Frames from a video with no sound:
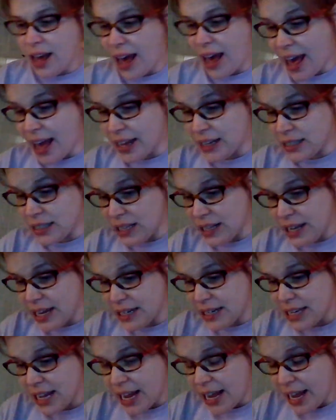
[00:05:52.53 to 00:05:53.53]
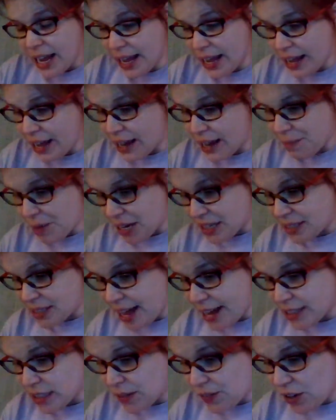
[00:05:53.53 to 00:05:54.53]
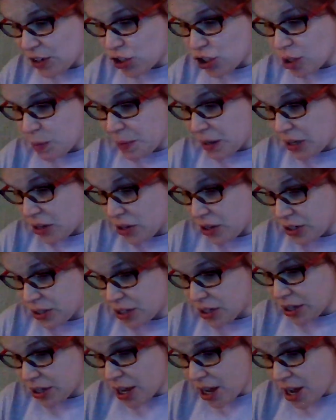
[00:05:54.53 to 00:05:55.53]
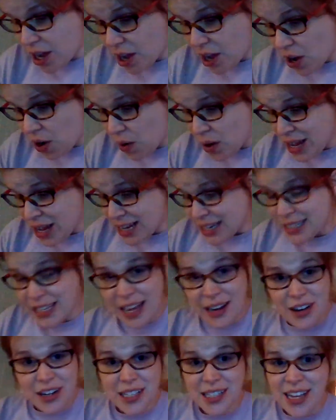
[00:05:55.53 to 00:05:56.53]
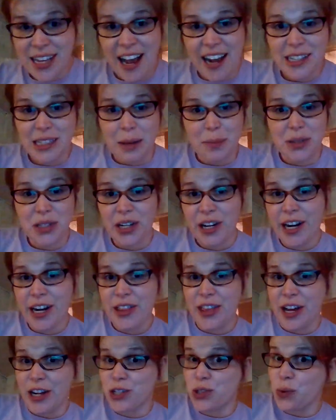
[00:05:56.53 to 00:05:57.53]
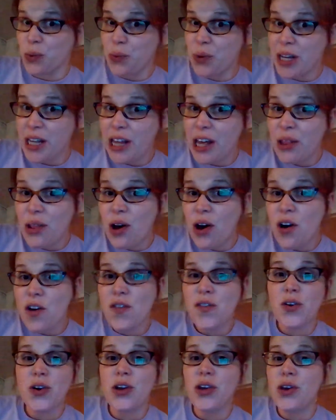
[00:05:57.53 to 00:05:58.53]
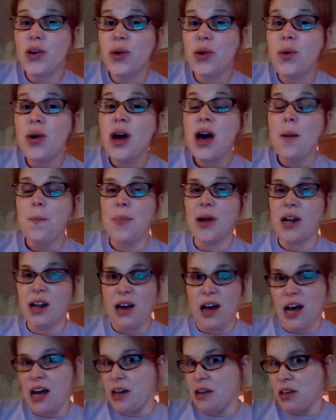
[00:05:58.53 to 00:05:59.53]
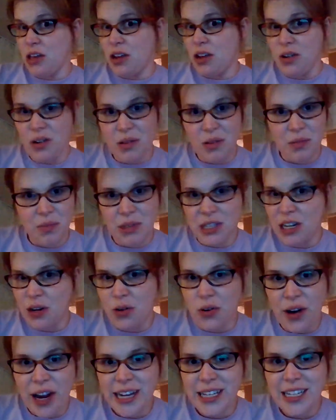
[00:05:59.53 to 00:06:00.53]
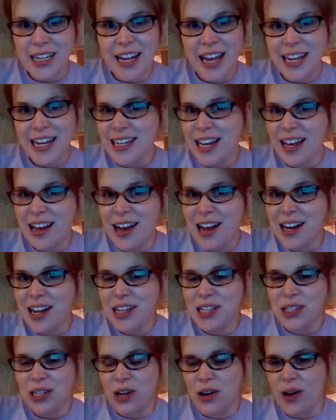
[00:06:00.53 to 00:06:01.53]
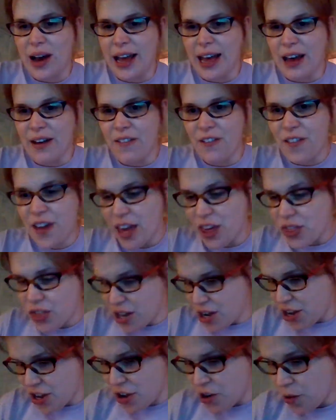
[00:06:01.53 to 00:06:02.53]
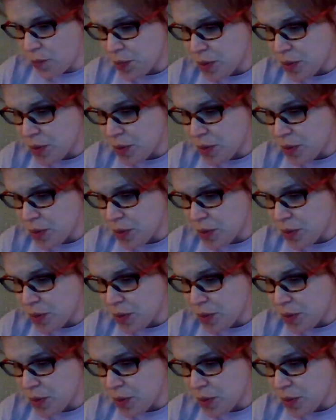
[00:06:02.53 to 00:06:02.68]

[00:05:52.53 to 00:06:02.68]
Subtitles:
Excellent. And my saxophone should be good to go. Tenor sax, I'm sorry that's really low for you, but you did great today, Diana, so I have faith in you.